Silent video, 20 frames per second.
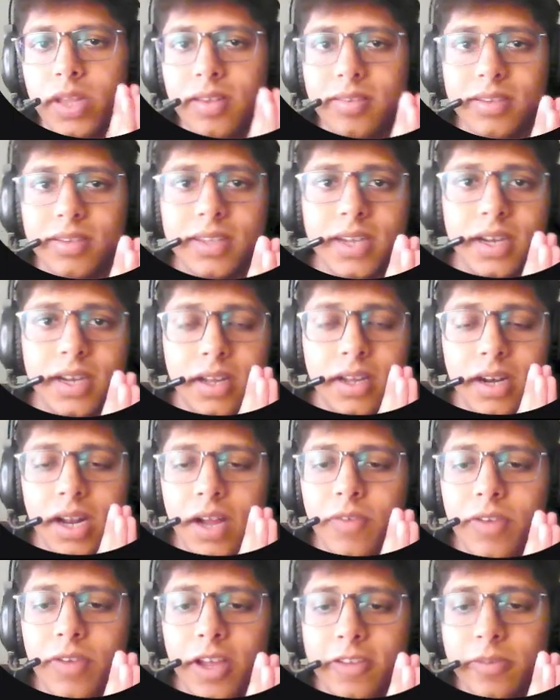see that a
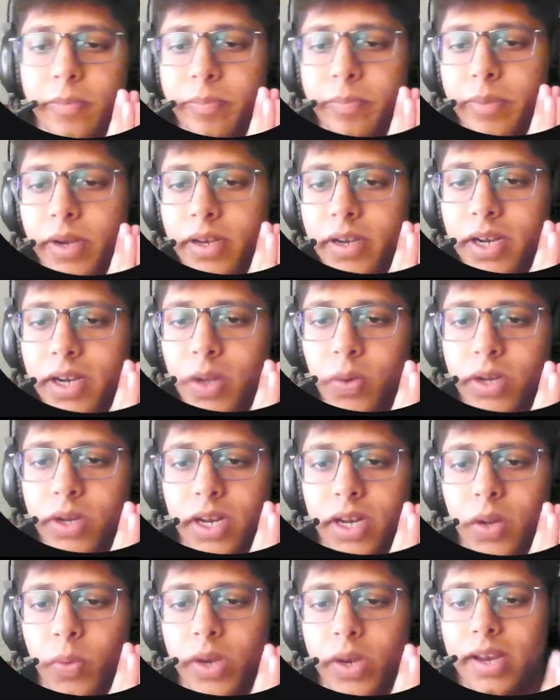graph has been printed out
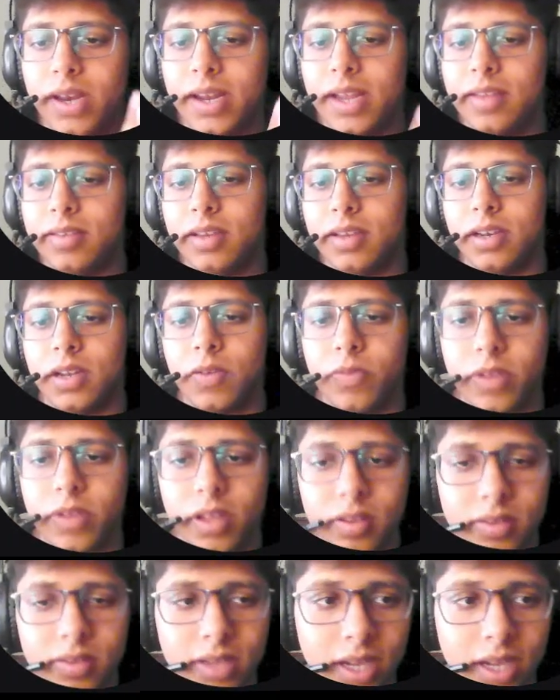in a very nice interface,